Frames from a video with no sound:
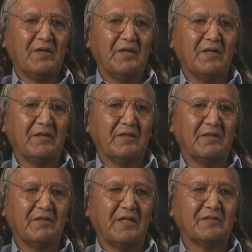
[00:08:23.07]
And
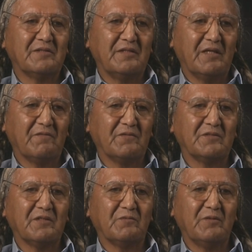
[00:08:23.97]
uh, that's the
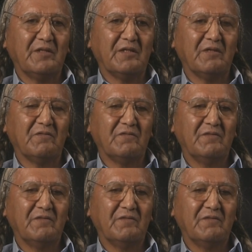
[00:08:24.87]
efforts that we have